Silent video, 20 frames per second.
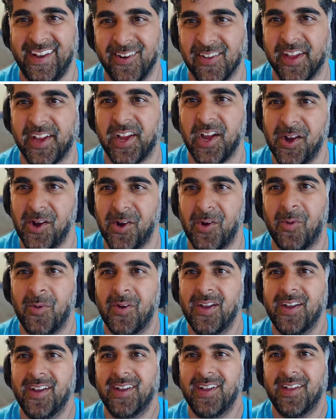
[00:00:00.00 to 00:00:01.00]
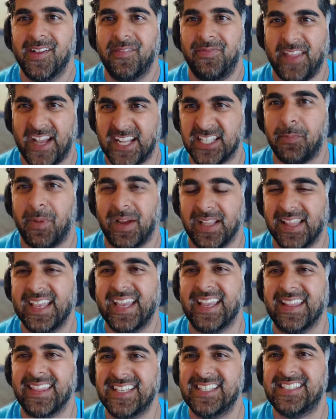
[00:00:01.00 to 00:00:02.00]
You're like, oh, that's my
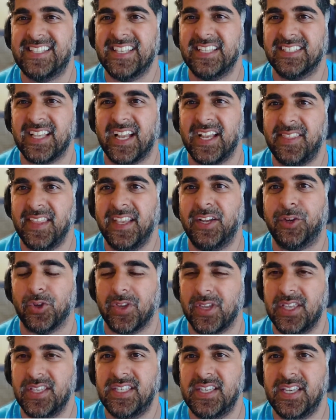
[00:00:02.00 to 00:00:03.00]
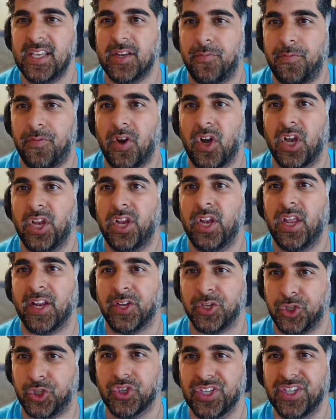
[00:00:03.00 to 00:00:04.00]
lane. These things I think are easy and fun
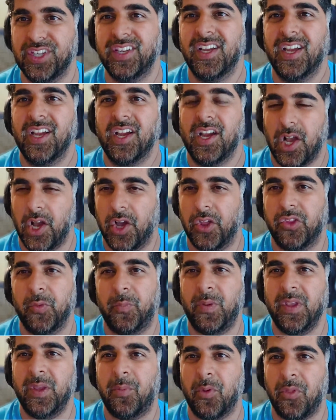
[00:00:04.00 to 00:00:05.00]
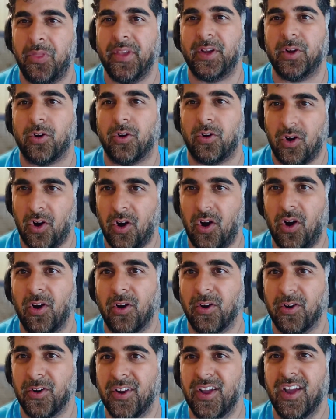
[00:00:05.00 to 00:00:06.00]
and good. Other people think are
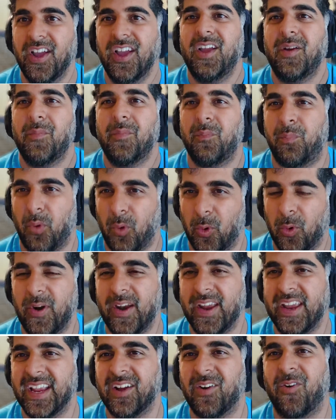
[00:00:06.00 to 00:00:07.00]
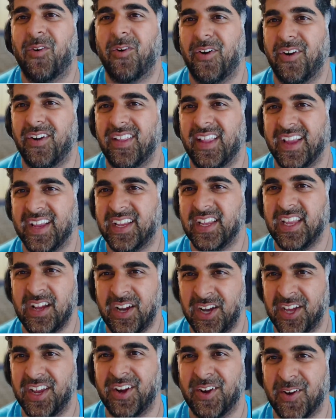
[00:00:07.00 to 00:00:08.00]
hard, boring, or like
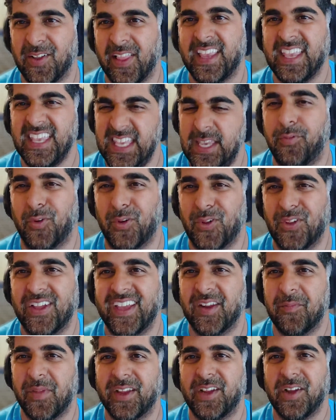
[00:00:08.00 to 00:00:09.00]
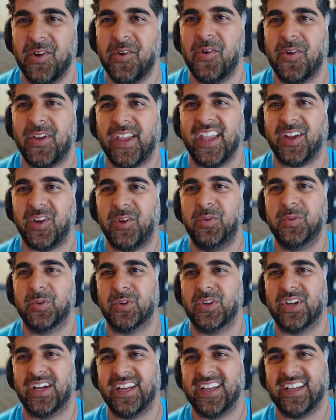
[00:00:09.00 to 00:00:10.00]
uh, are like evil. And I'm like, oh, okay,
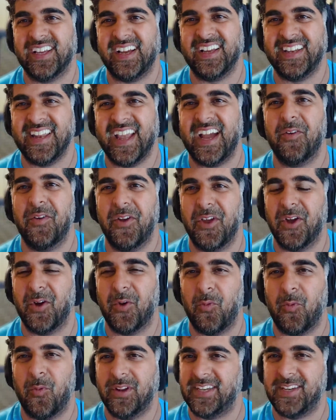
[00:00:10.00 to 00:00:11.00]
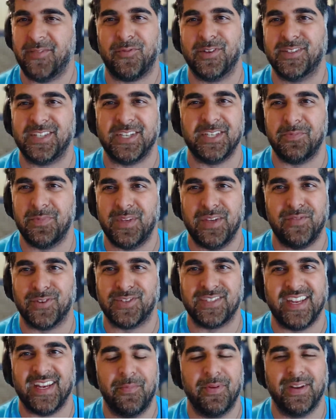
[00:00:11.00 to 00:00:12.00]
cool. I, I now know what differentiates me
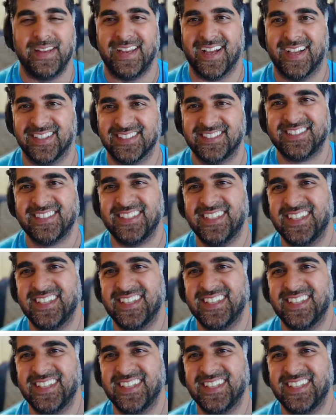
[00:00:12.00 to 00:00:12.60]
versus anybody else.